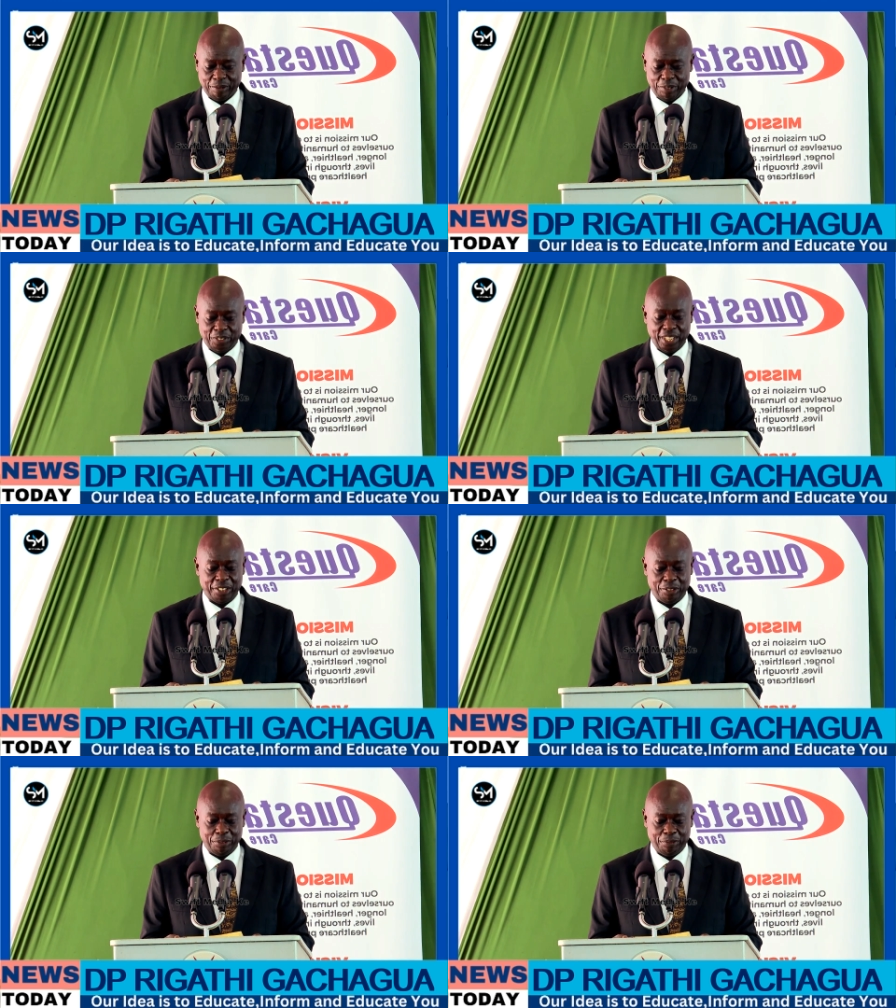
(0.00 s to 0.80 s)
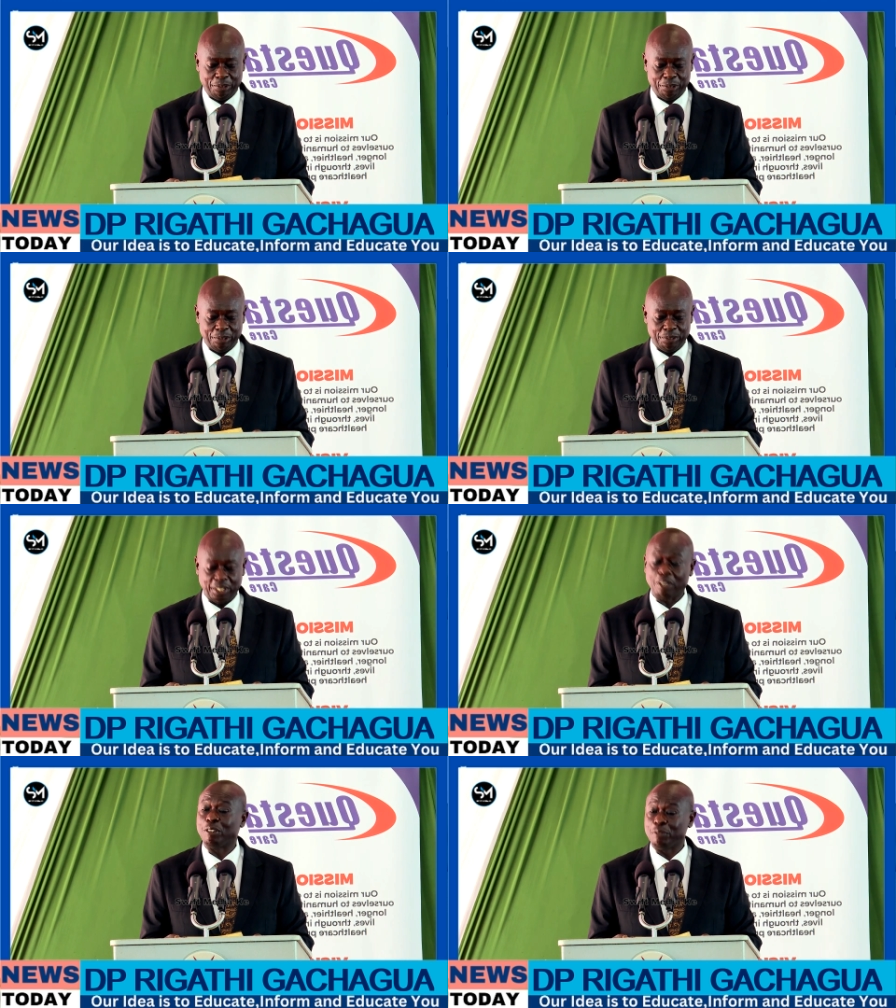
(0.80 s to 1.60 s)
We thank you for
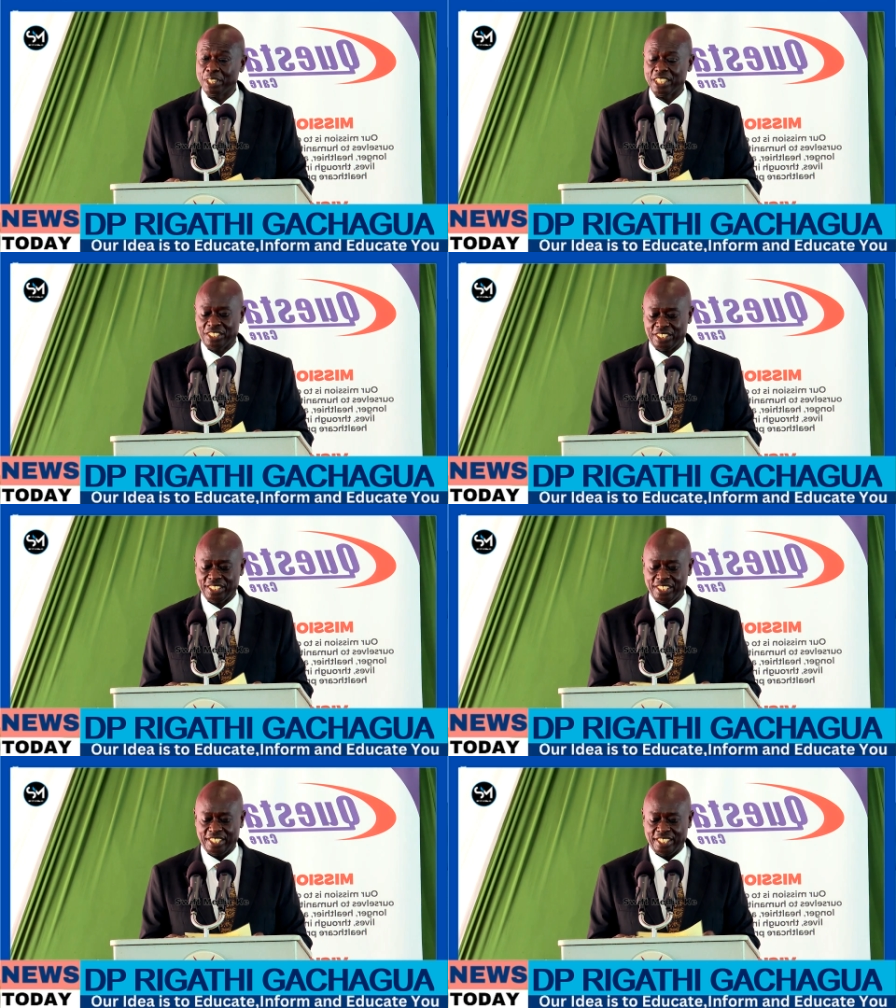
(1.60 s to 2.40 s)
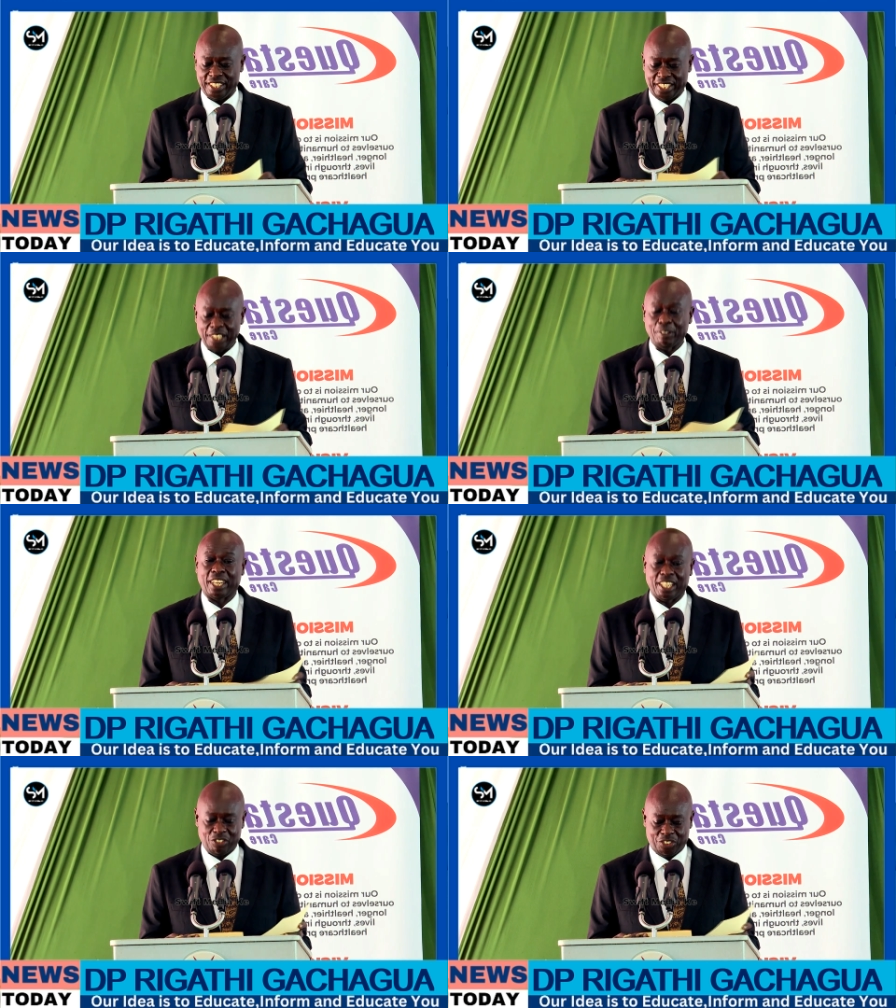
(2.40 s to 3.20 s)
the confidence in our
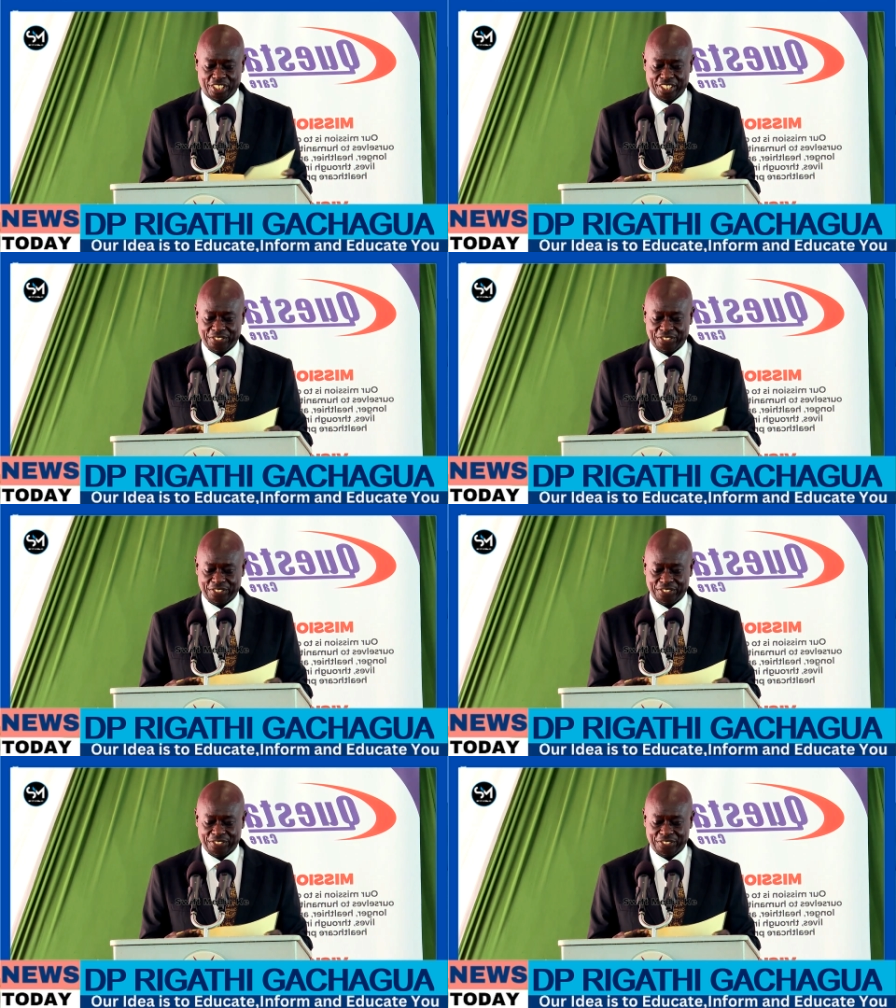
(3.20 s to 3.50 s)
country